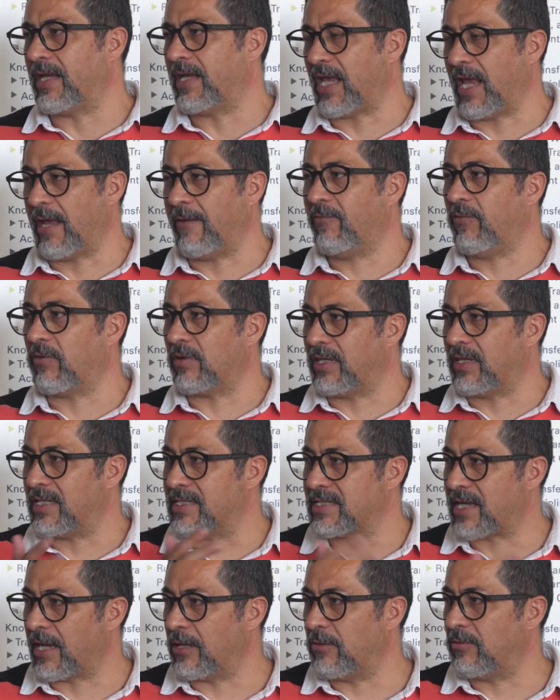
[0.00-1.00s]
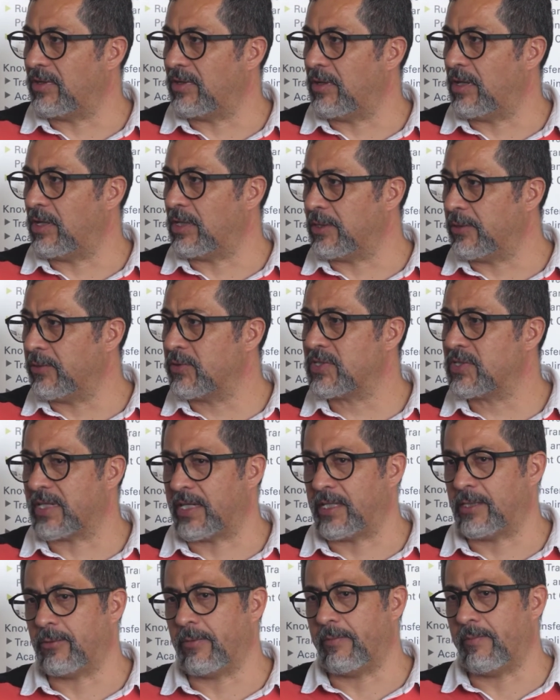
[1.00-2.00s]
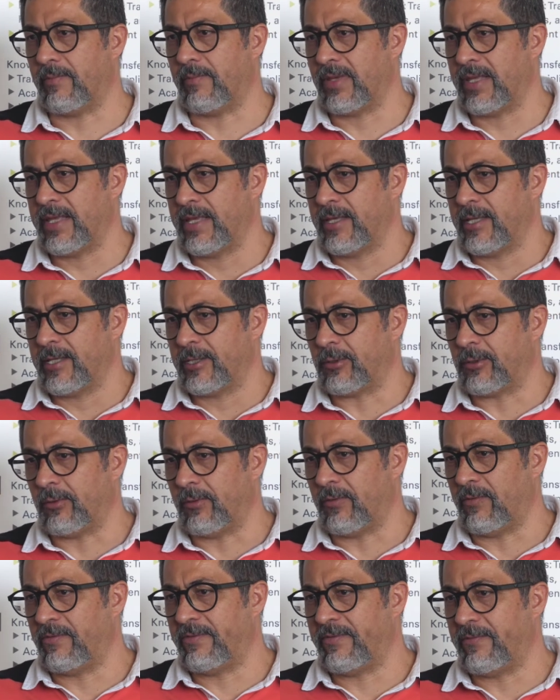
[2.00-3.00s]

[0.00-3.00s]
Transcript: came from this kind of industry to